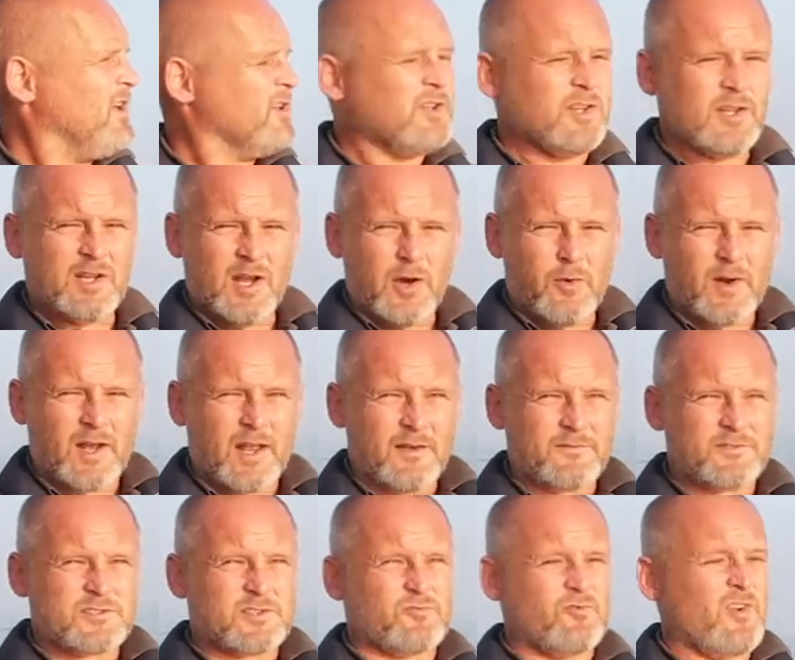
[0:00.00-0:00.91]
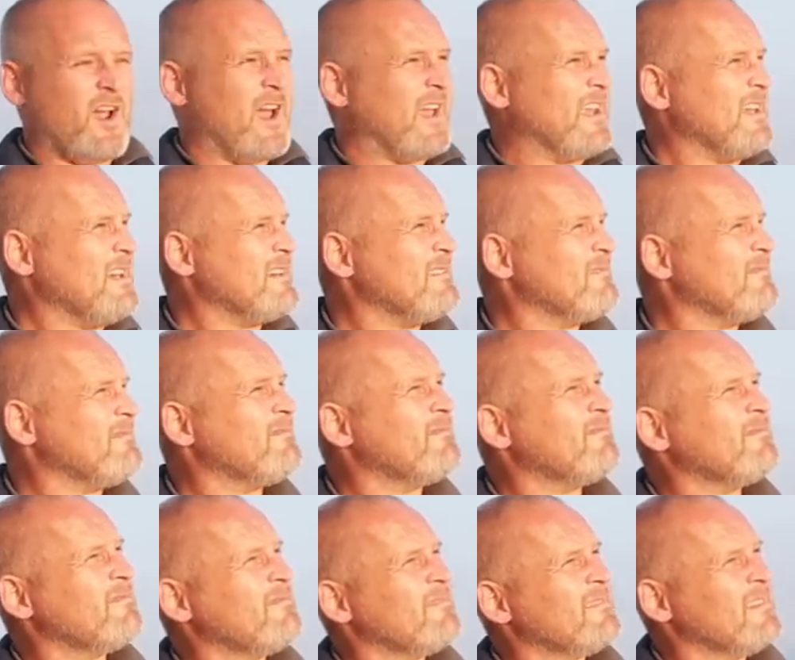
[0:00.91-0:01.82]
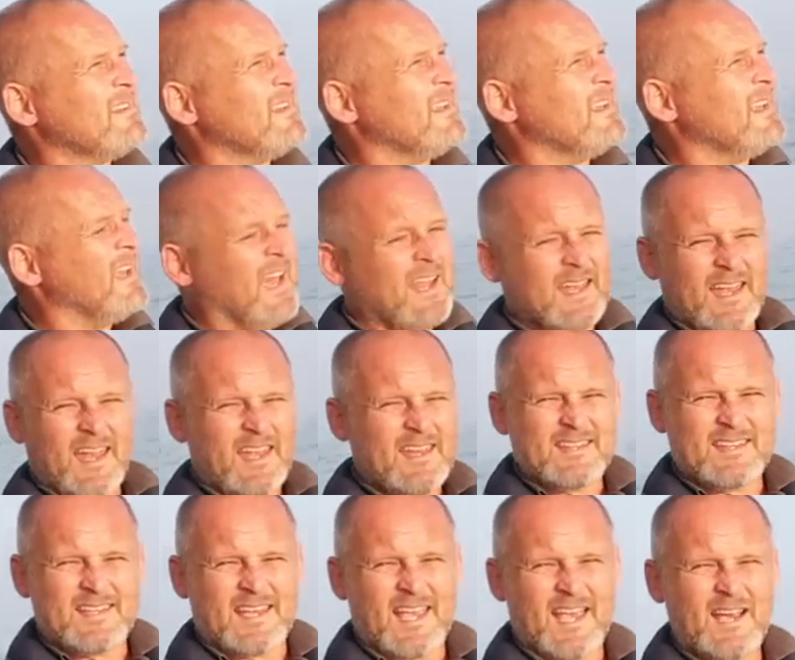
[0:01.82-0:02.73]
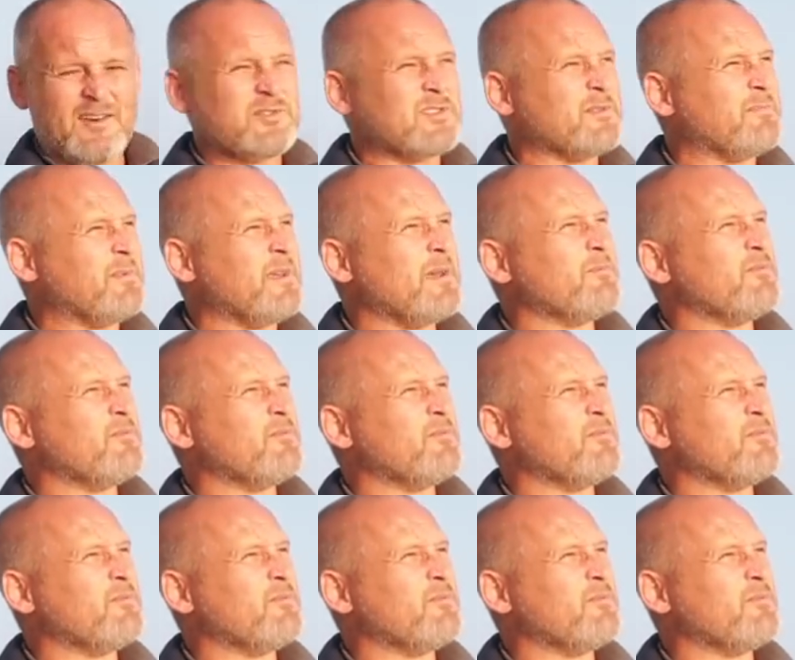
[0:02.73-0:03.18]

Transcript: You know I loves a ray. And anything else would be